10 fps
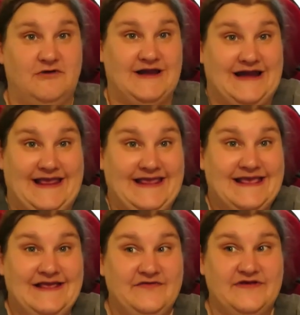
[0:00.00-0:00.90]
really
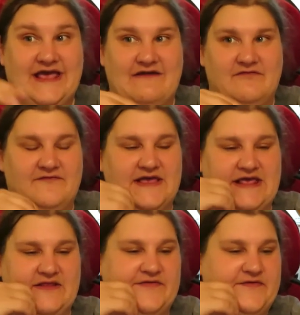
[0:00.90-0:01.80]
to get everything
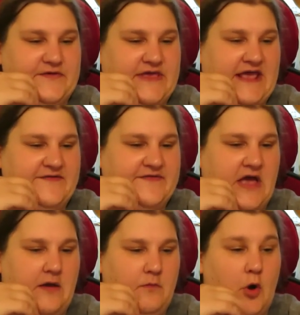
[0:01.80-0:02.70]
in the suitcase
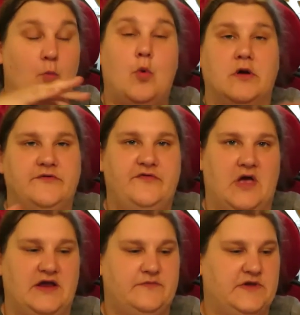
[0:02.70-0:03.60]
um, on one
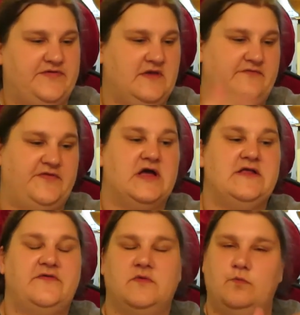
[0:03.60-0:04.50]
side because the other side
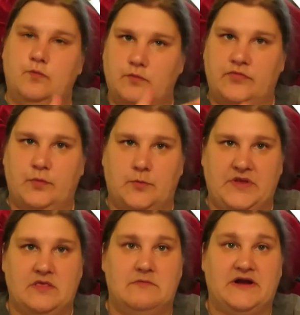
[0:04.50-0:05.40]
is will
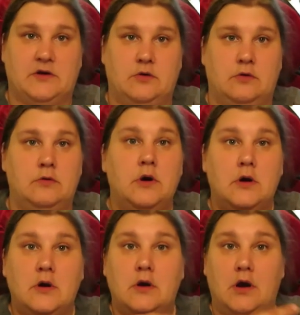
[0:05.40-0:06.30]
be the medical
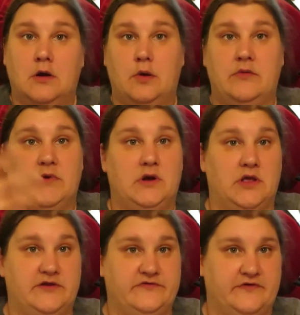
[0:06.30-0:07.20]
equipment
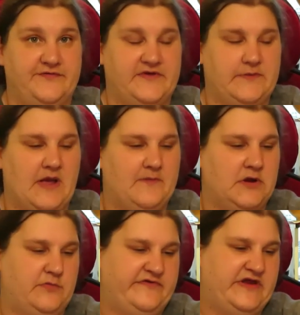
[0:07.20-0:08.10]
like John's sleep
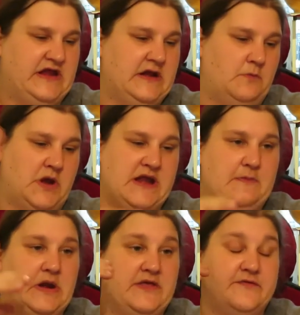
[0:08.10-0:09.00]
apnea machine and my
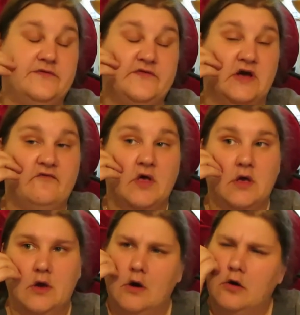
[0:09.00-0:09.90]
nebulizer and stuff.
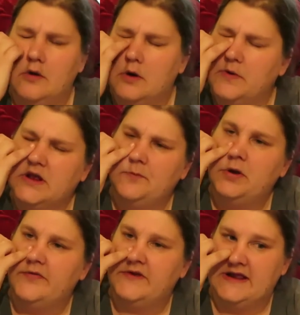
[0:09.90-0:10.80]
Although, are we going to
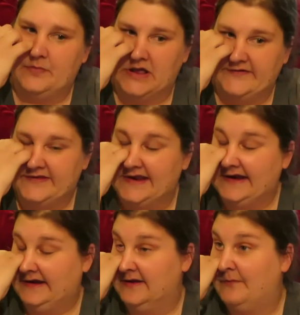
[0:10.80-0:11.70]
put the nebulizer
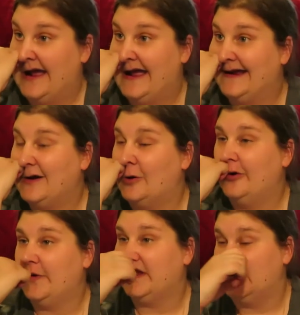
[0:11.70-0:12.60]
in the bag
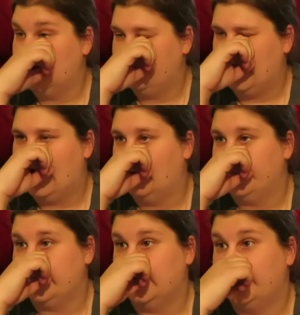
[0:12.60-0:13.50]
or are we going to leave that
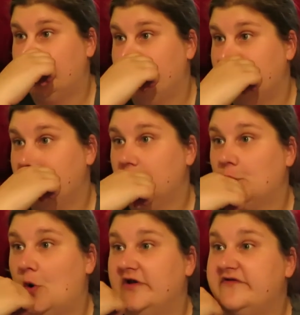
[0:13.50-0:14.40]
out seeing as I've been
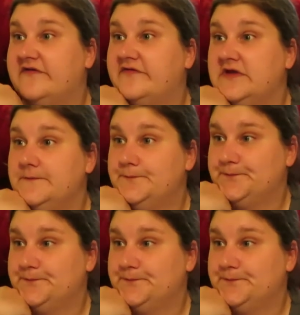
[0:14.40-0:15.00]
quite chesty?